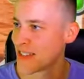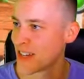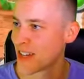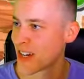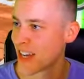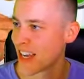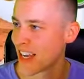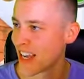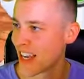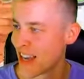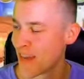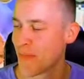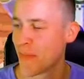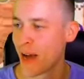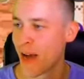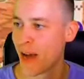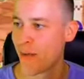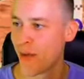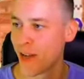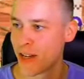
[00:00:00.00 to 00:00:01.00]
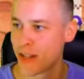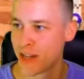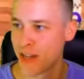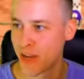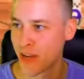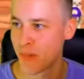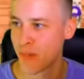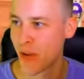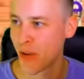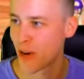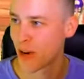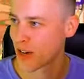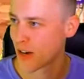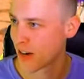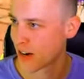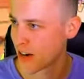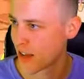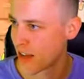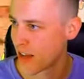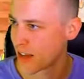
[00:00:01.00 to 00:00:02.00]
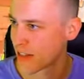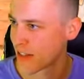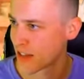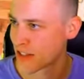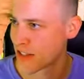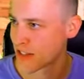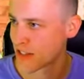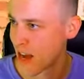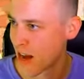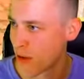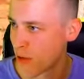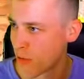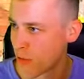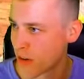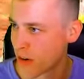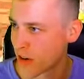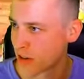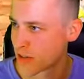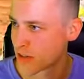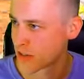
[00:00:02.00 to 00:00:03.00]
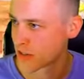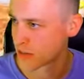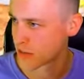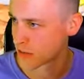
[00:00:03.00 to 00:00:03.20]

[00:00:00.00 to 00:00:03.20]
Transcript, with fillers: and you're gonna get hit by a red shell in Mario Kart 8. That's just how it works.